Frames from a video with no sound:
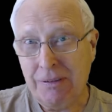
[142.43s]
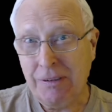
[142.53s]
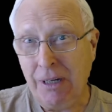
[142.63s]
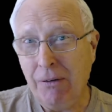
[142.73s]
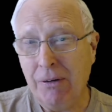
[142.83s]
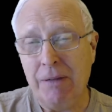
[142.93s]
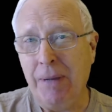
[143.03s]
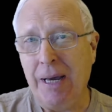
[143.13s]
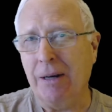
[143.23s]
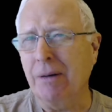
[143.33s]
color doesn't
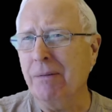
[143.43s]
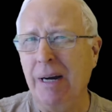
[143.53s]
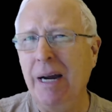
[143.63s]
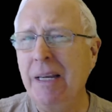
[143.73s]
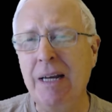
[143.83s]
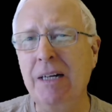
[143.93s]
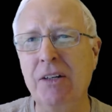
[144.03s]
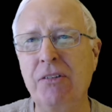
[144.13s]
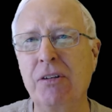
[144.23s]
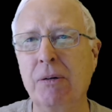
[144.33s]
matter, I kind of
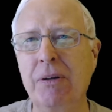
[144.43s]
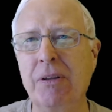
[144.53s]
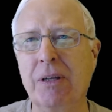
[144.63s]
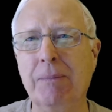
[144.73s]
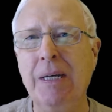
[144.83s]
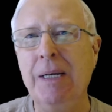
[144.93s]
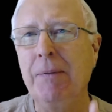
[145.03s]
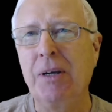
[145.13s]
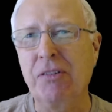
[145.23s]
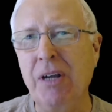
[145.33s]
disagree with him
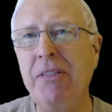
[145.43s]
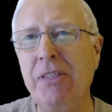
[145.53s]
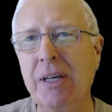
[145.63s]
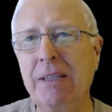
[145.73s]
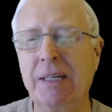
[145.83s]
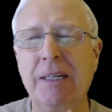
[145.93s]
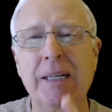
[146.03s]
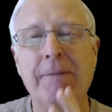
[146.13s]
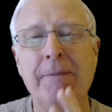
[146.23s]
because I think that